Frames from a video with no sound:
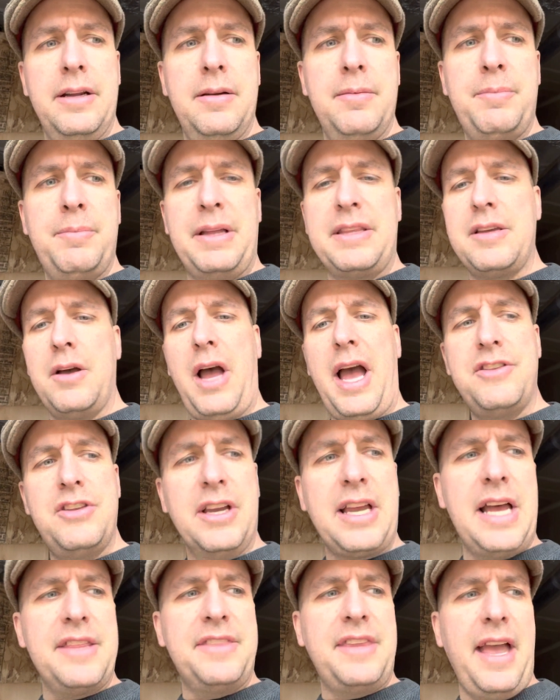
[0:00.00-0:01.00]
But I took
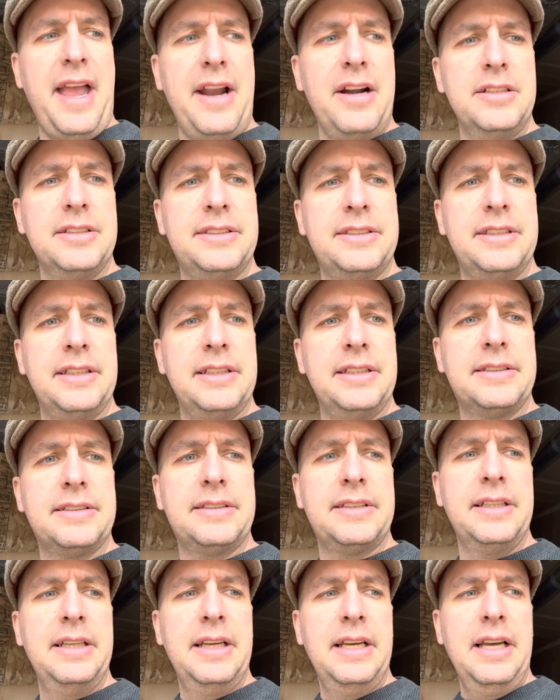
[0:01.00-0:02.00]
out the air assist
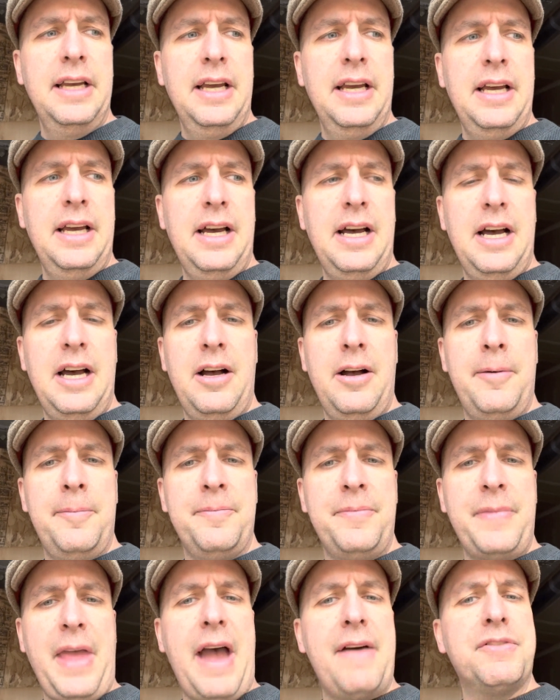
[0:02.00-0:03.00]

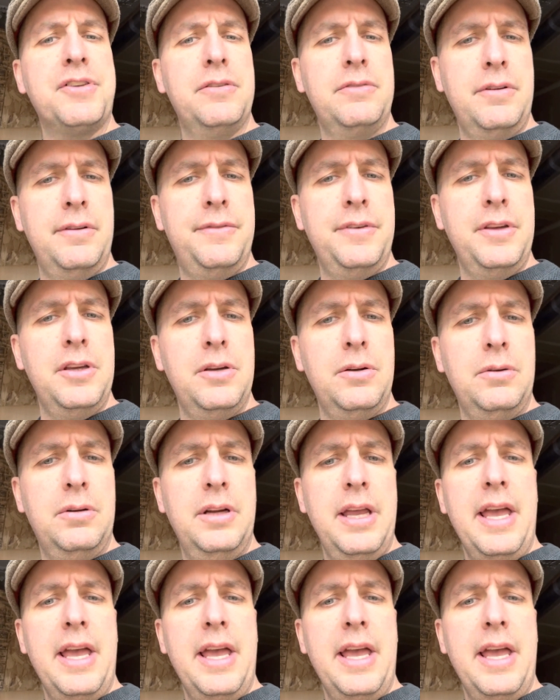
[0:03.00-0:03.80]
after the review,